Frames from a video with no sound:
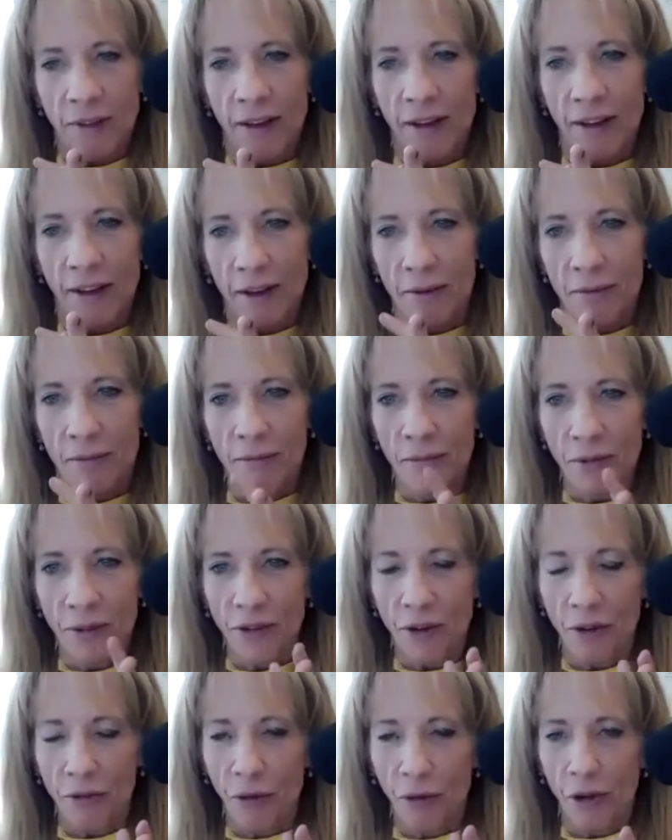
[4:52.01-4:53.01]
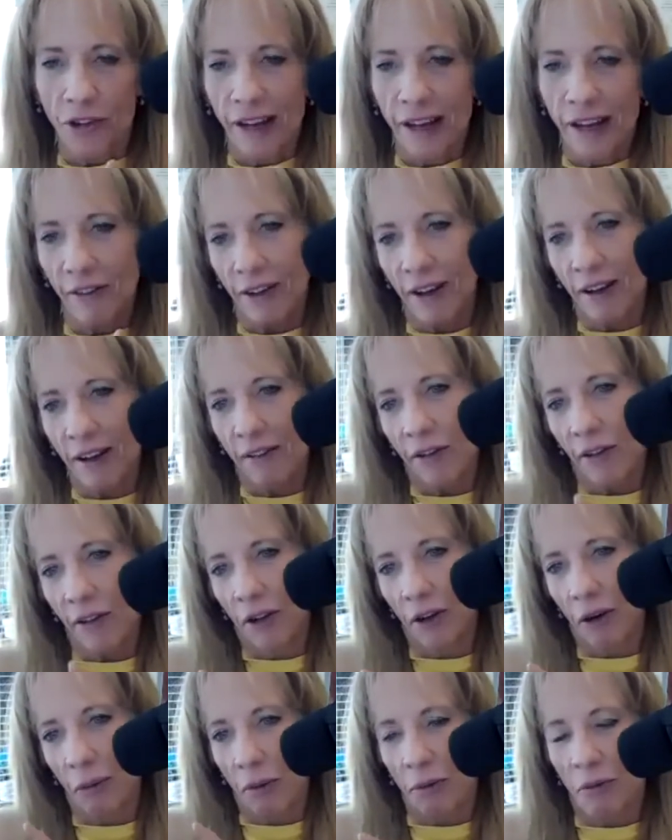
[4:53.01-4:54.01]
So fortunately I have a
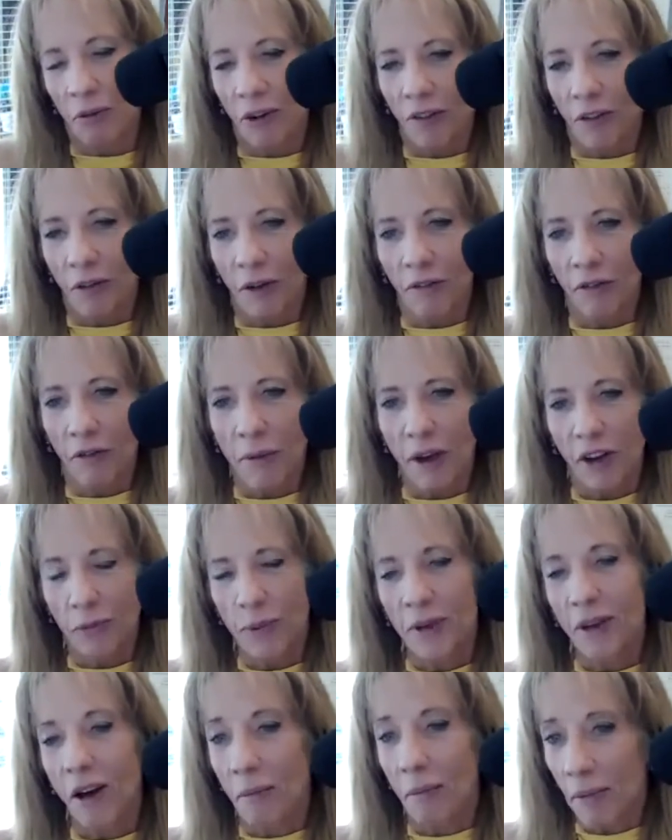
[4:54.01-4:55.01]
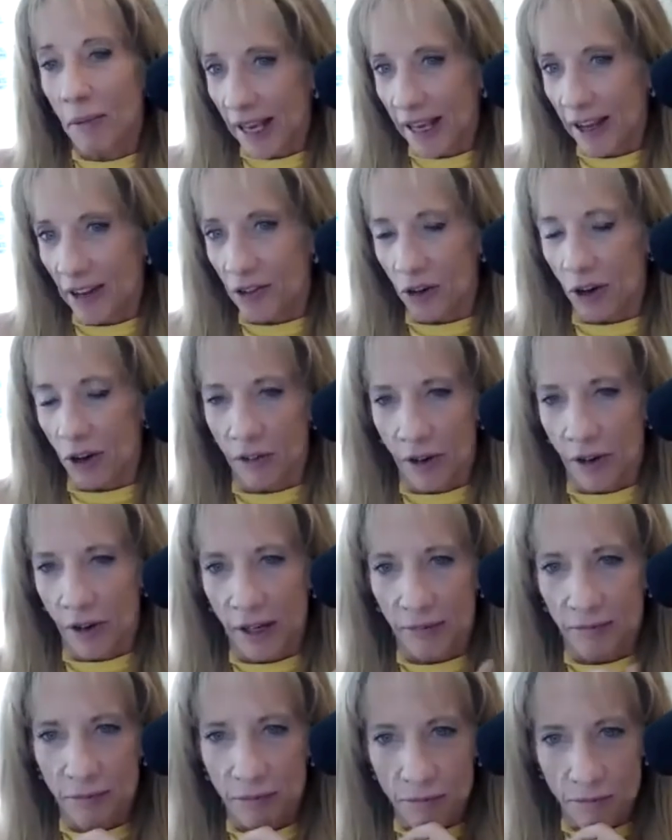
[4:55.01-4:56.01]
little bit more of a mix, but my kids are all
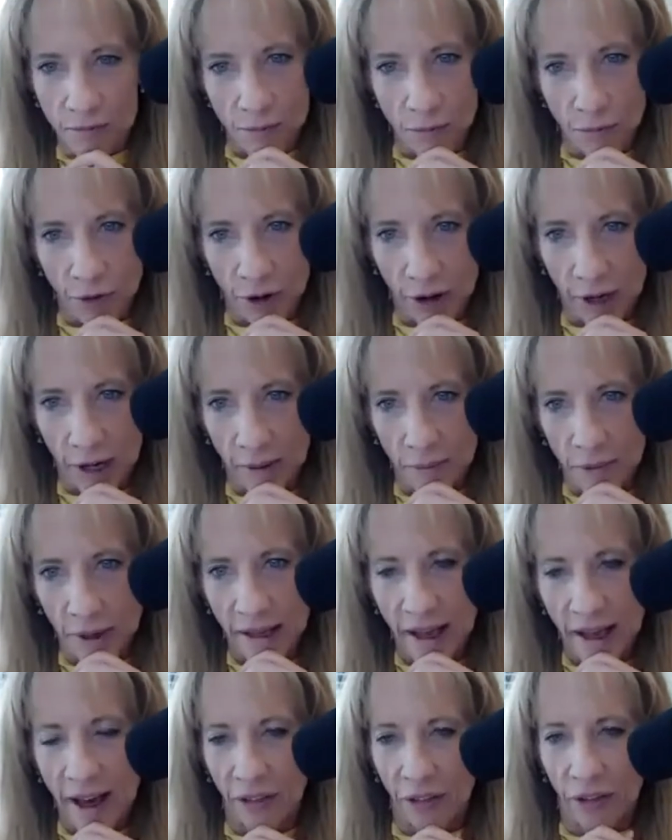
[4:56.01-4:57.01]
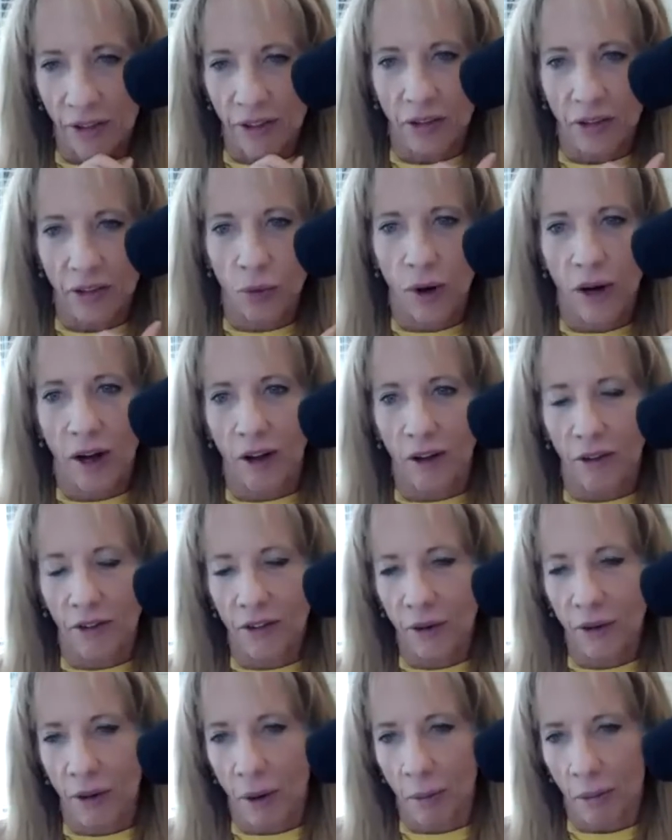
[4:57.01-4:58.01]
very very big athletes as well.
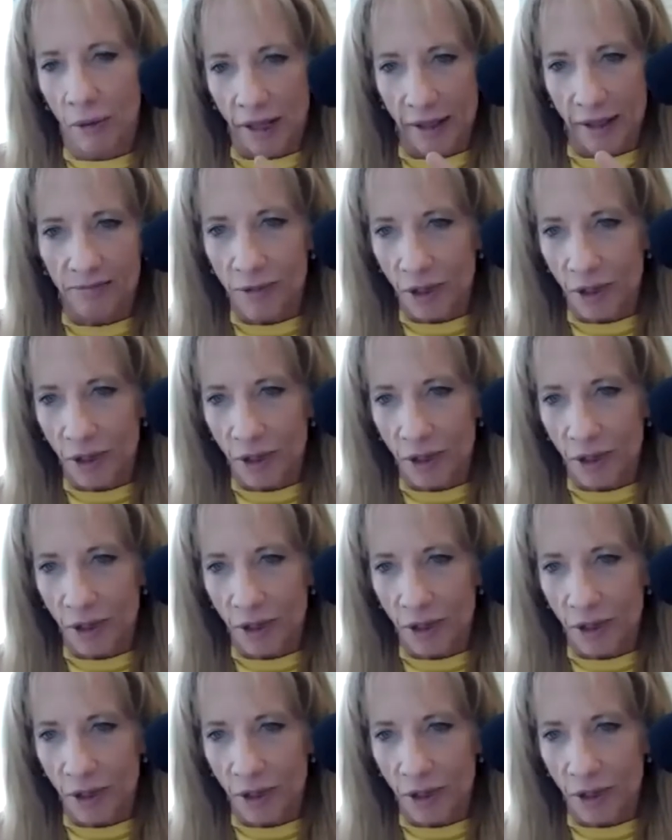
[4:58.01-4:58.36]
So they're all played,